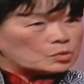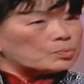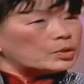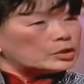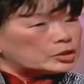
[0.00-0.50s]

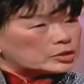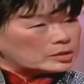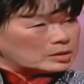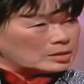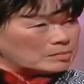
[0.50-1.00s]
bridge
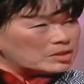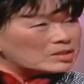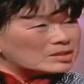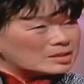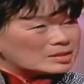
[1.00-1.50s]
the
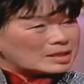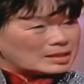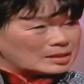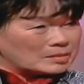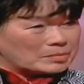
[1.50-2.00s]

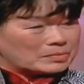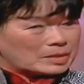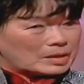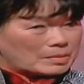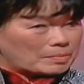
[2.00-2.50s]
misunderstanding
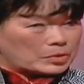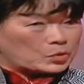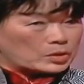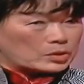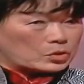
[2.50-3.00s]

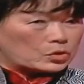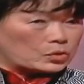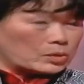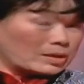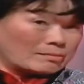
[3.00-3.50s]
between the
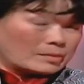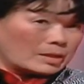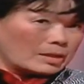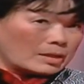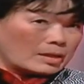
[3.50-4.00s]
two.
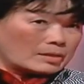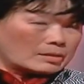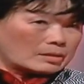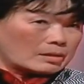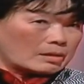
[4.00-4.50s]

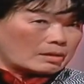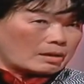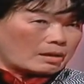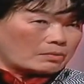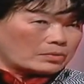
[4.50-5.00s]
And
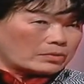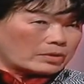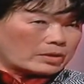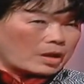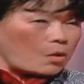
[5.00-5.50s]
I would
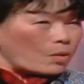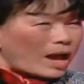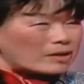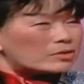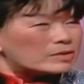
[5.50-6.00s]
think, well,
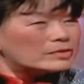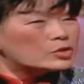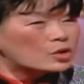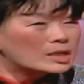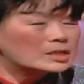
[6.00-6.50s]
I don't even
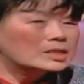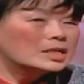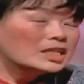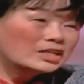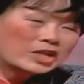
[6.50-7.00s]
trust
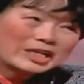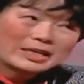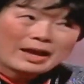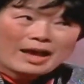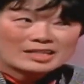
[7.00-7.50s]
the
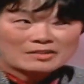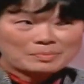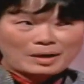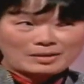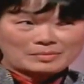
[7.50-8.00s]
shaking hands of
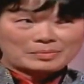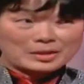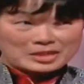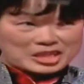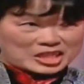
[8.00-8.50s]

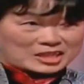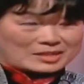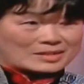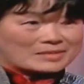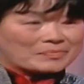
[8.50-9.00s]

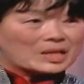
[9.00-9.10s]
politicians.